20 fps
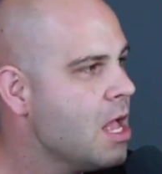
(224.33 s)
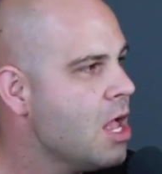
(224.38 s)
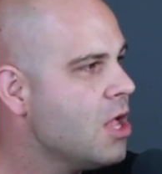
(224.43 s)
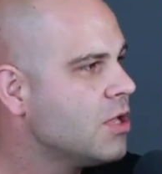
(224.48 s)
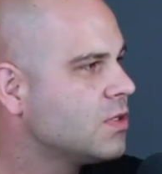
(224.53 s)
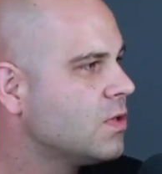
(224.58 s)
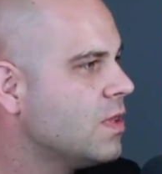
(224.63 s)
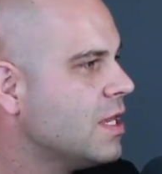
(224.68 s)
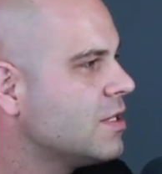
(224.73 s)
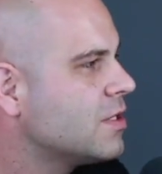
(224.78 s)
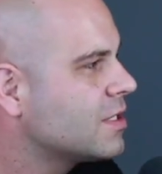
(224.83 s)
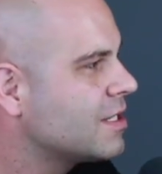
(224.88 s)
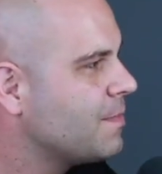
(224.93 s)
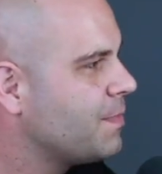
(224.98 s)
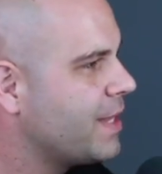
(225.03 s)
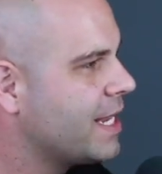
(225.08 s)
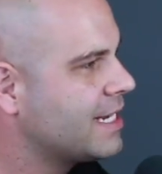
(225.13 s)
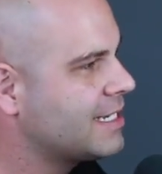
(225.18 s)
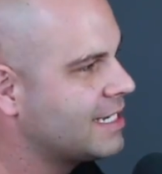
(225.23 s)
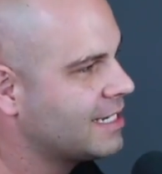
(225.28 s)
So these are some
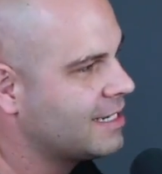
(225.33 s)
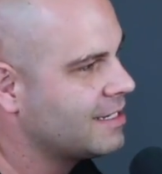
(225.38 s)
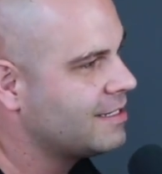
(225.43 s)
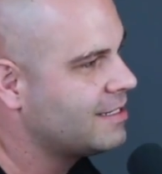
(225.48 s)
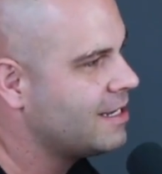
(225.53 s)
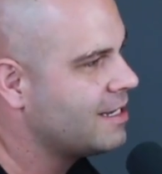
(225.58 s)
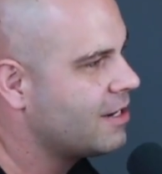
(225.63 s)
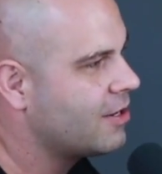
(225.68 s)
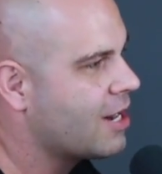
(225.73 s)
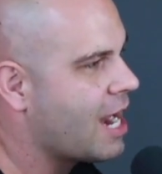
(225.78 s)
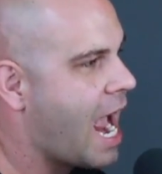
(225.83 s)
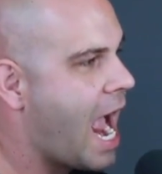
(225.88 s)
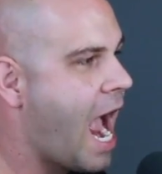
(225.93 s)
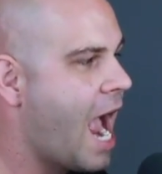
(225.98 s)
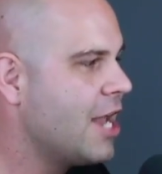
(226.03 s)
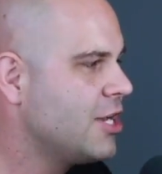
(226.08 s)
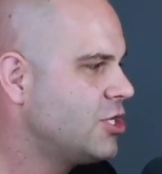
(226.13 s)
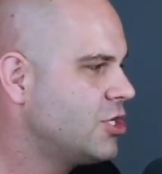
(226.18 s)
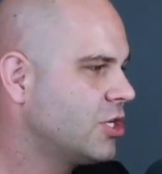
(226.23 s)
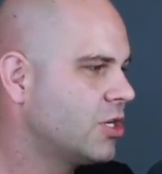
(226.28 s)
things to consider
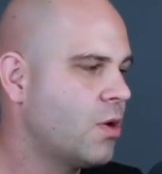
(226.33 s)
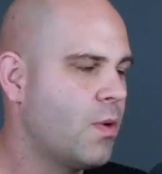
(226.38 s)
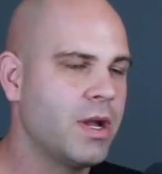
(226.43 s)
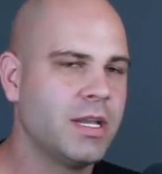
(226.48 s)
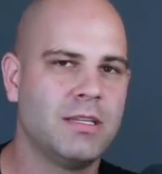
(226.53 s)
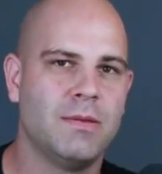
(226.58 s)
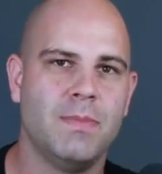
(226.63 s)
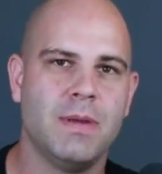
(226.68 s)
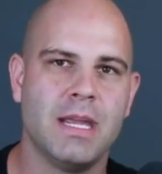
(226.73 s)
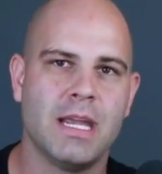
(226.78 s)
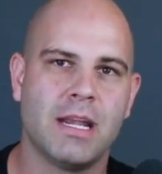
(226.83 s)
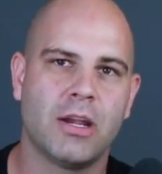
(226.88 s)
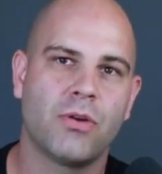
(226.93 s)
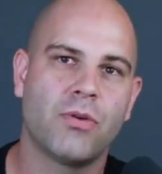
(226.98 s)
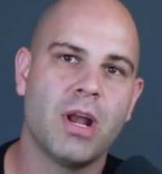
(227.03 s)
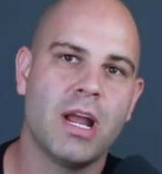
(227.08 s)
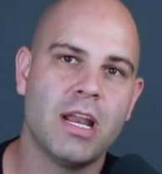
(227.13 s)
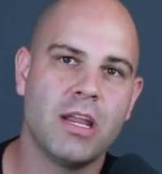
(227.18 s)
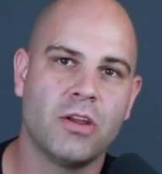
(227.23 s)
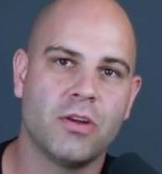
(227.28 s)
as you're going to be
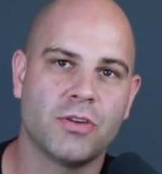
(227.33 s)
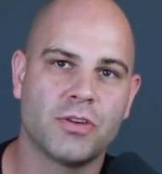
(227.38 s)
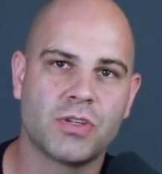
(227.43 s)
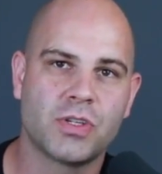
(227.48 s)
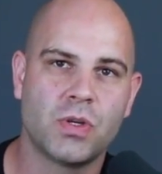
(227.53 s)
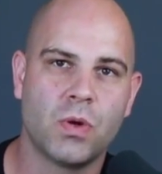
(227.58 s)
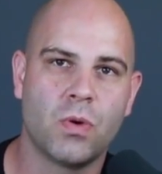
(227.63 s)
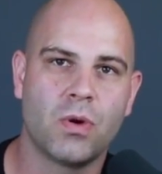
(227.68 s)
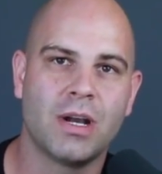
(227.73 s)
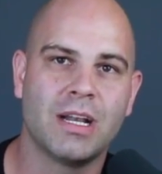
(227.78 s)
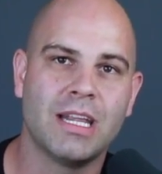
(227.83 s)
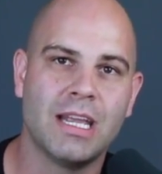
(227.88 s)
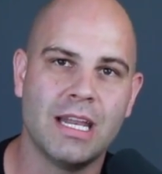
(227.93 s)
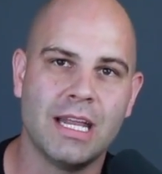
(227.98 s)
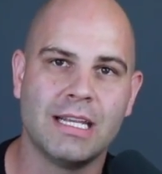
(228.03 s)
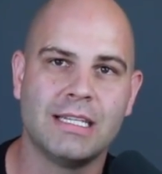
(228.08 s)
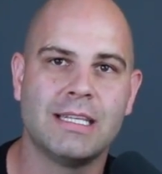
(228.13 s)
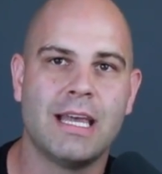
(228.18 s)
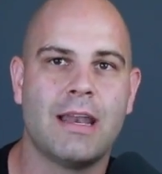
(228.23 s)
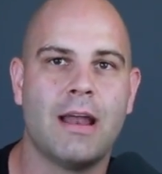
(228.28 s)
creating your store and
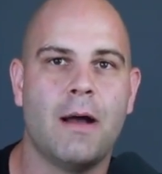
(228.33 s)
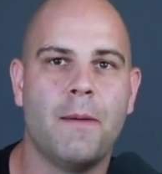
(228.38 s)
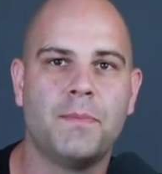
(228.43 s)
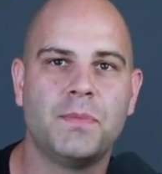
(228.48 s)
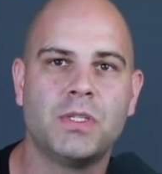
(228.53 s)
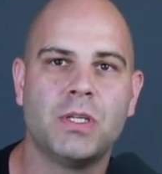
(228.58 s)
getting set up.